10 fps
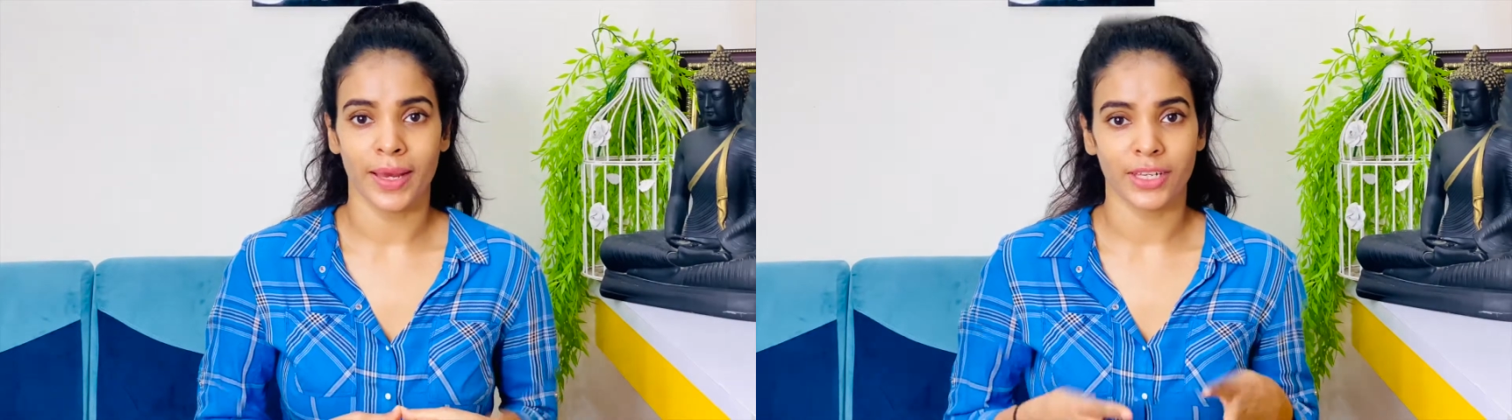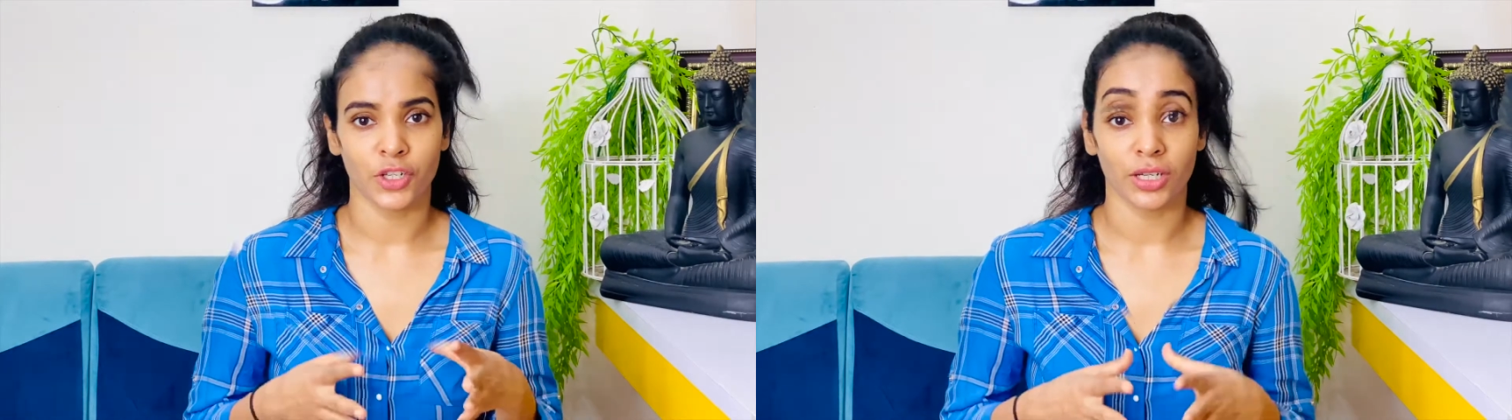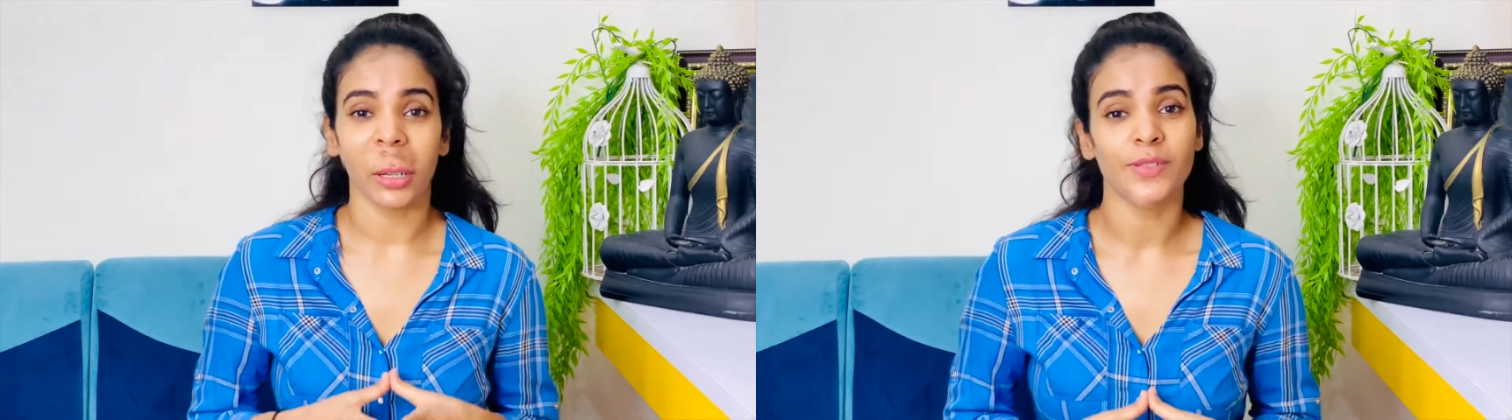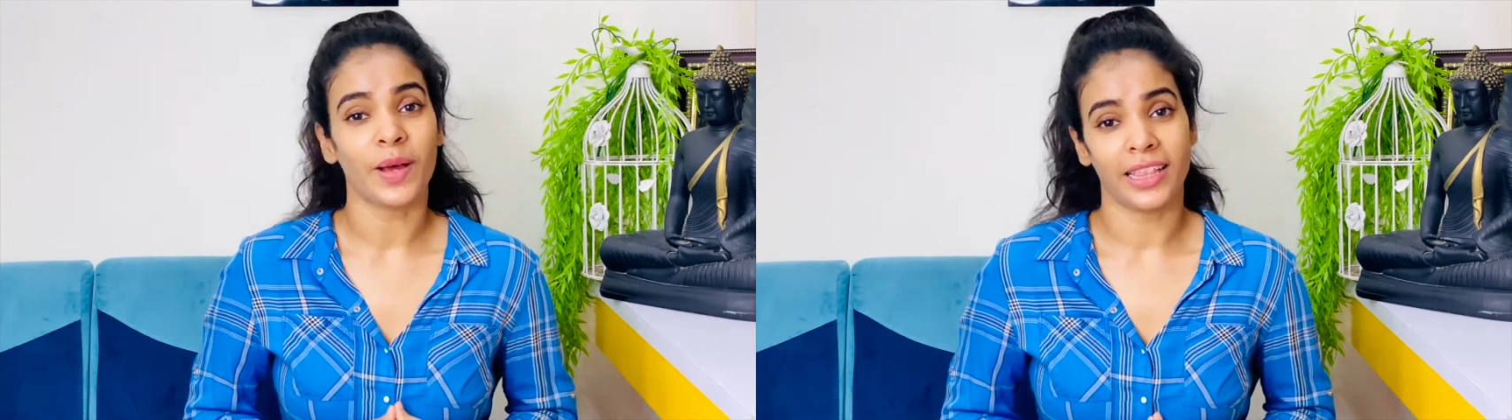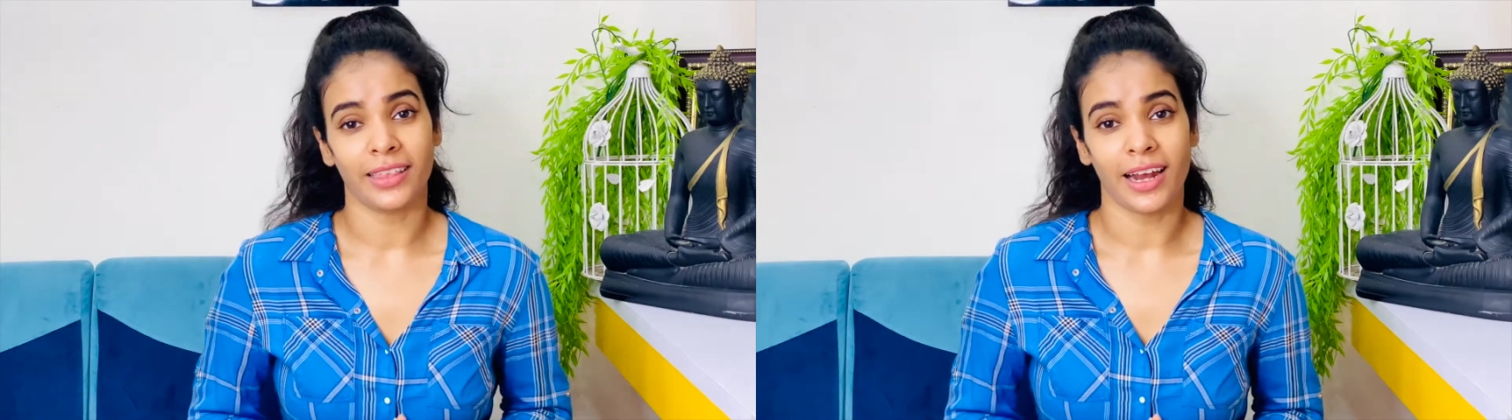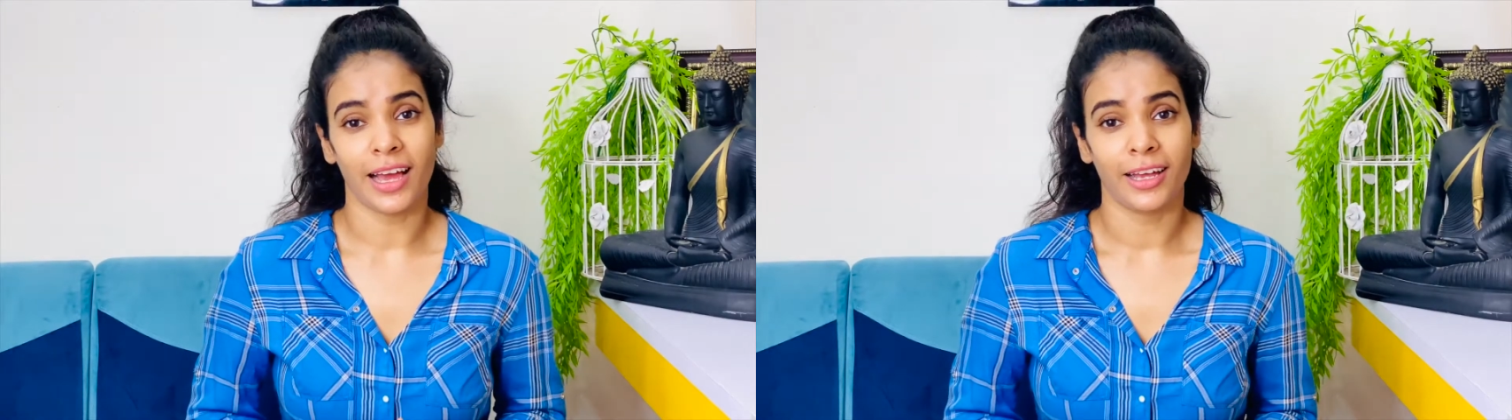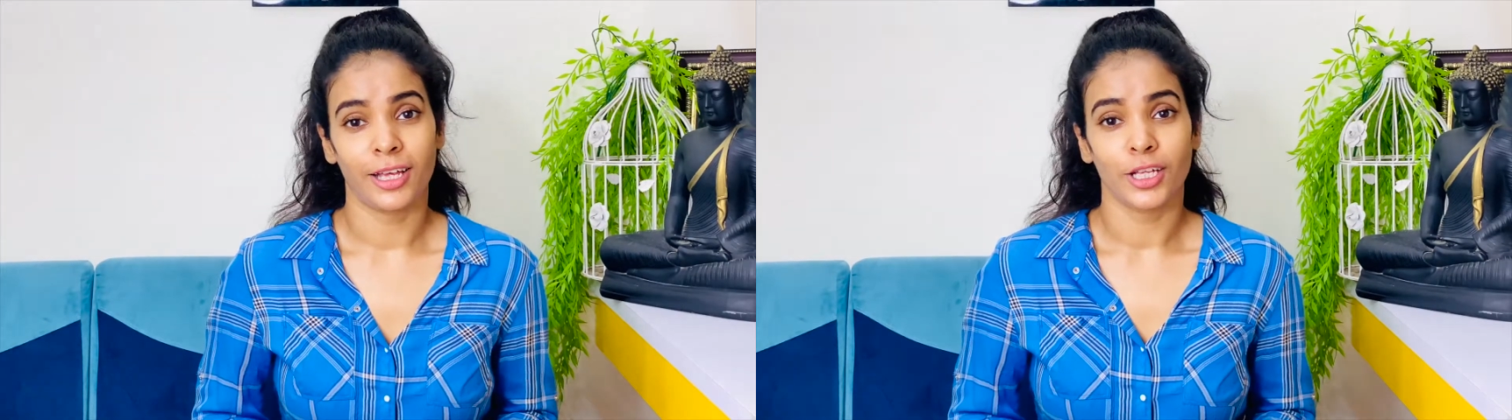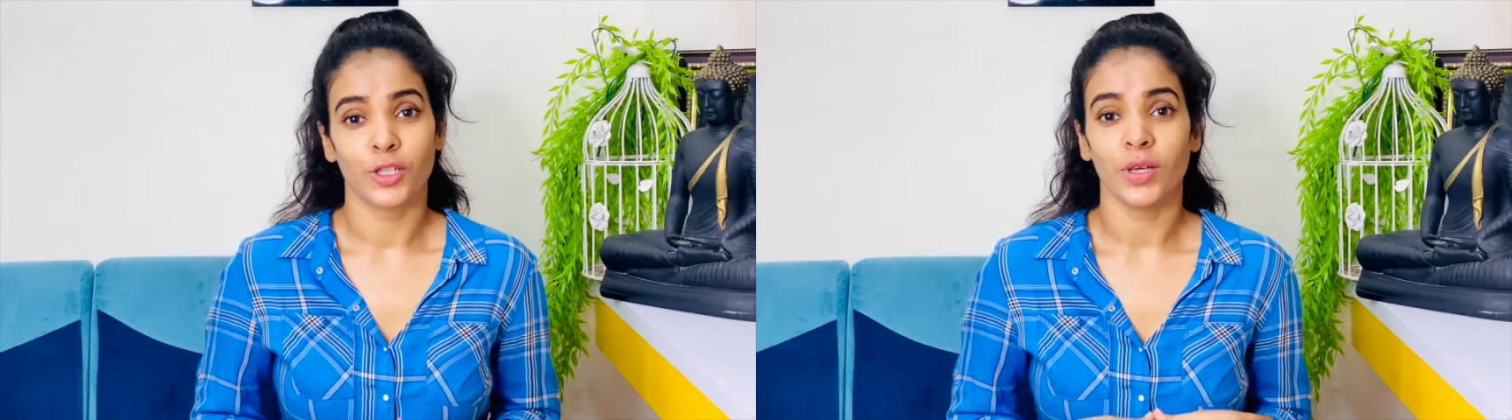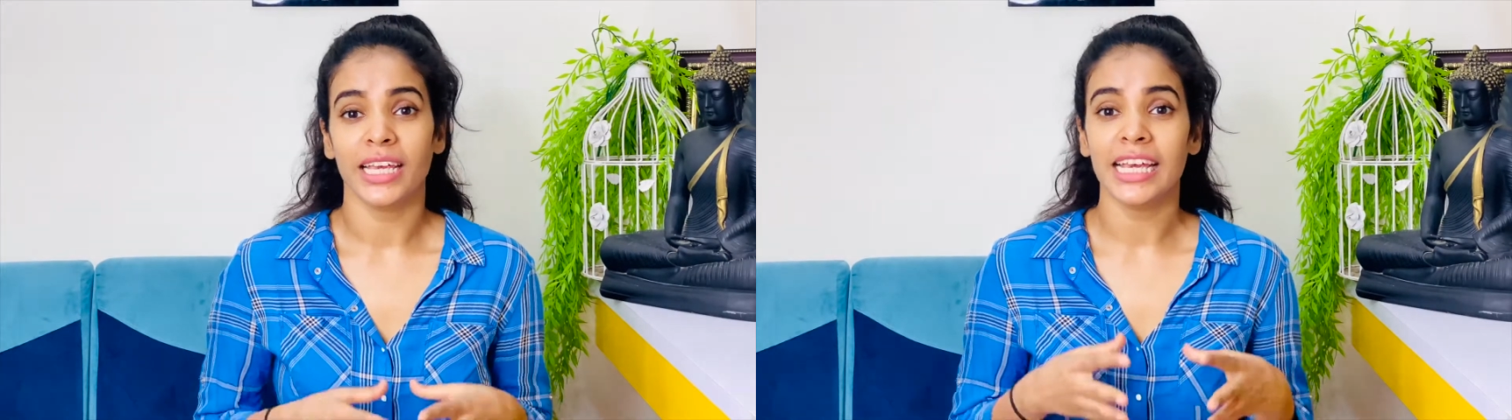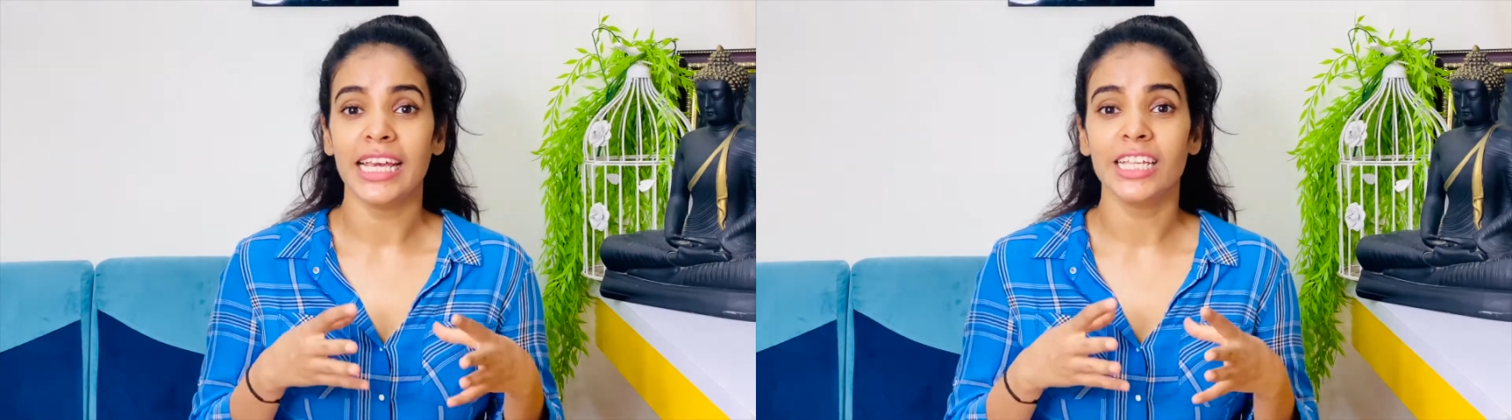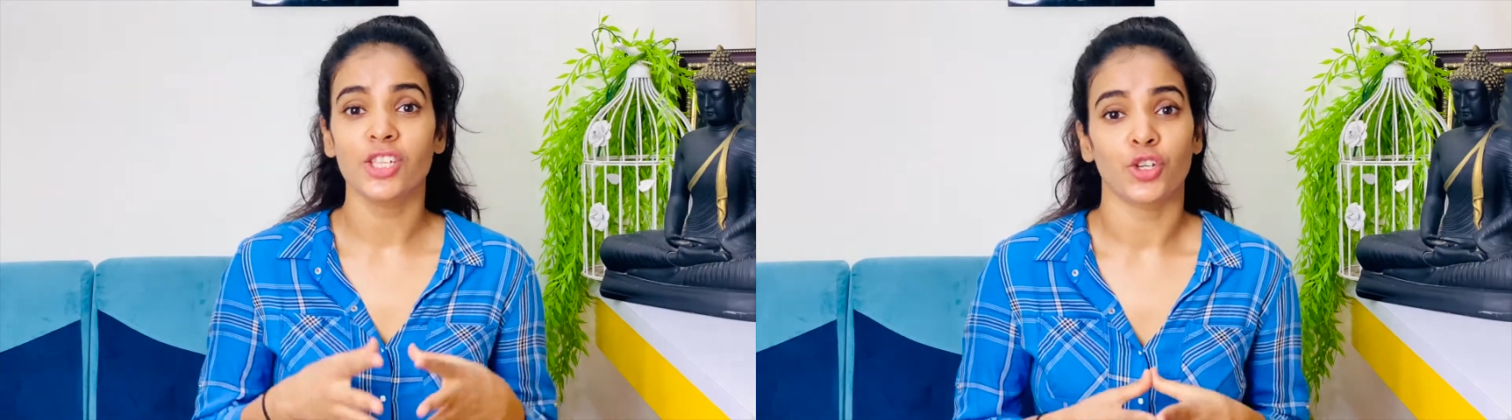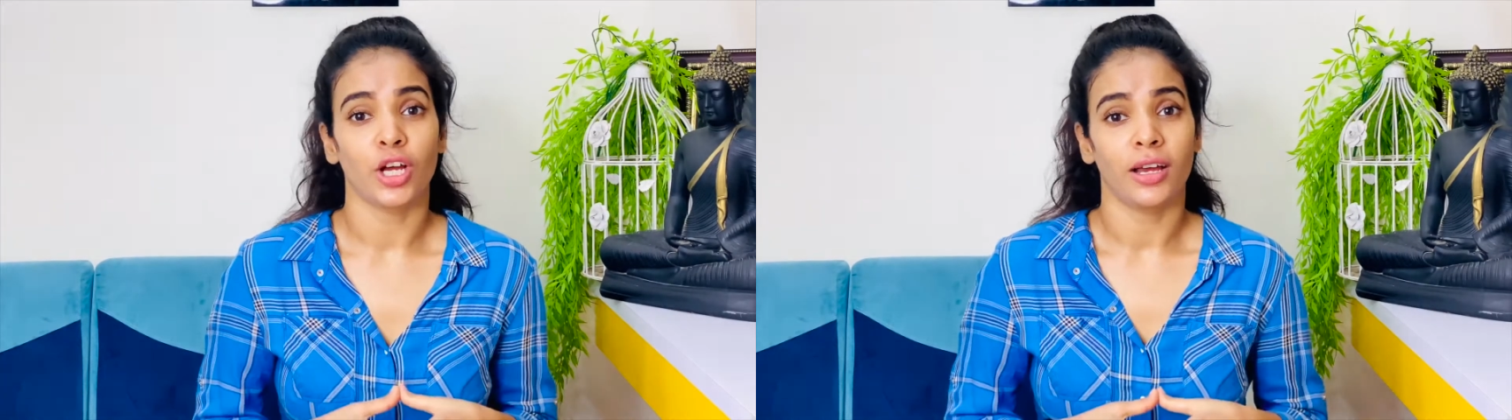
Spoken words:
Number 3 is mantra. So each